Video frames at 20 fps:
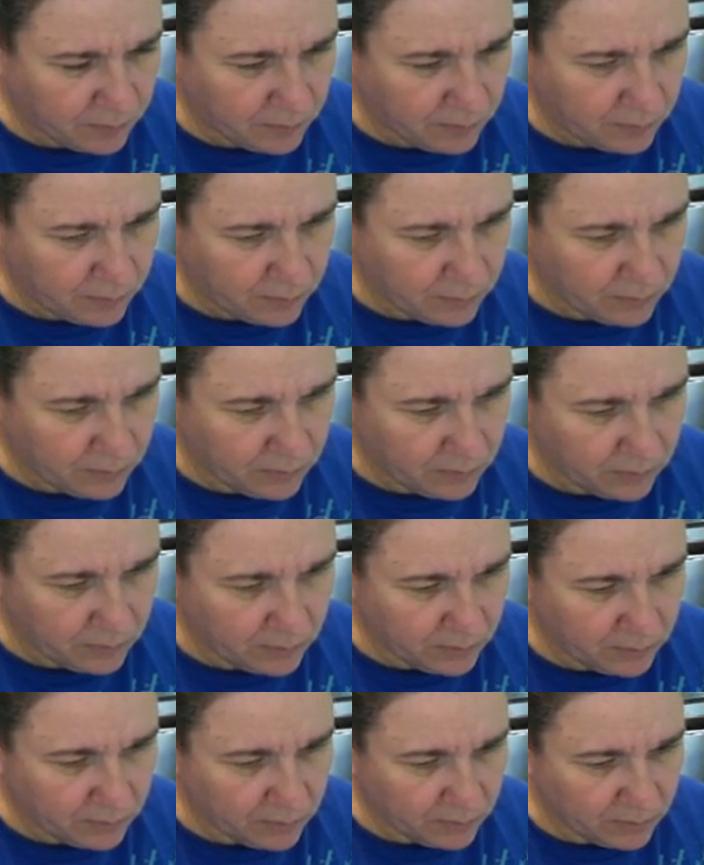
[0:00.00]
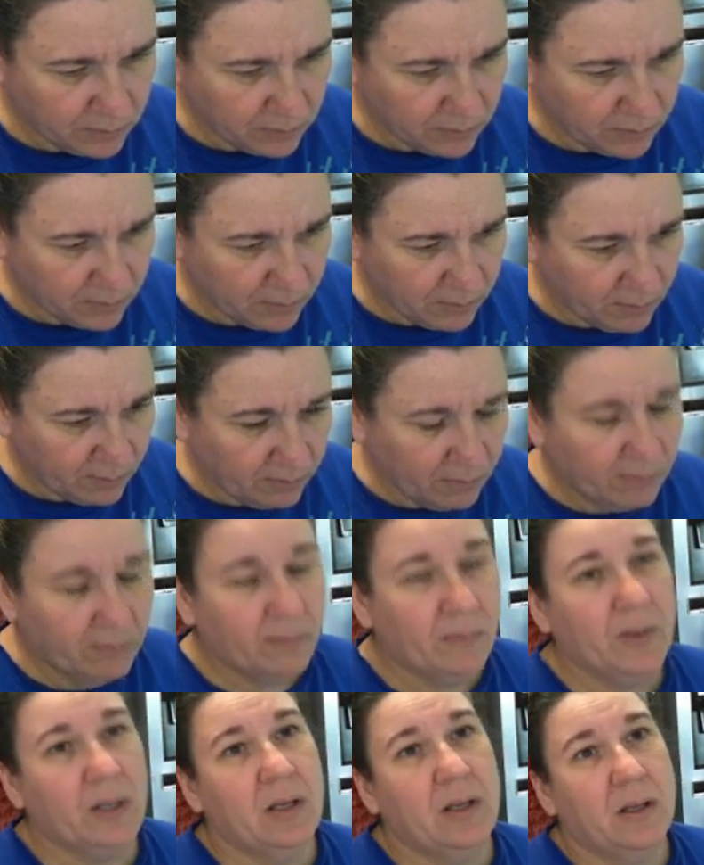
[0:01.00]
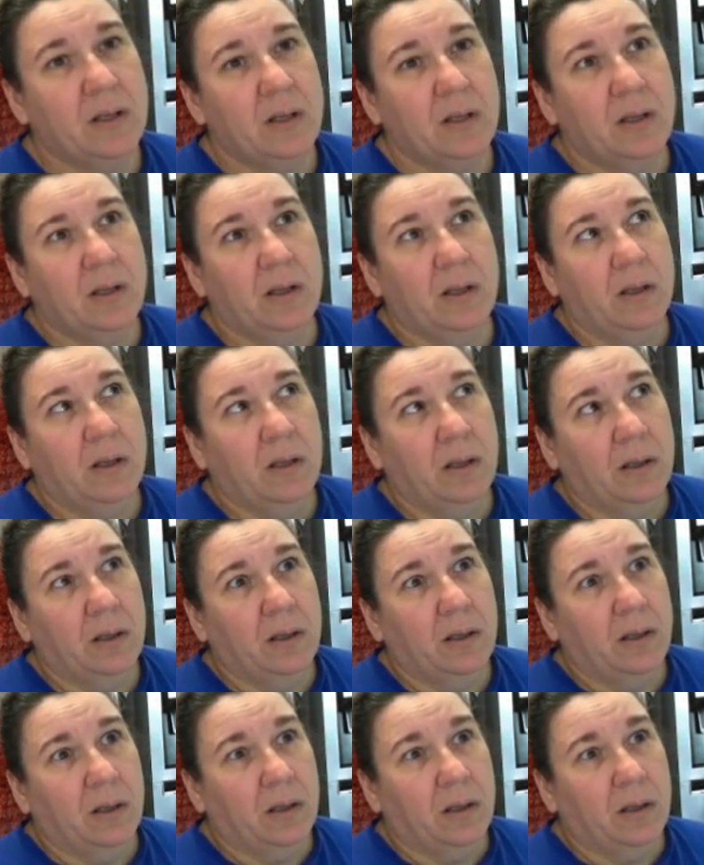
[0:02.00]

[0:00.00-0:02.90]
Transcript: Nothing is said.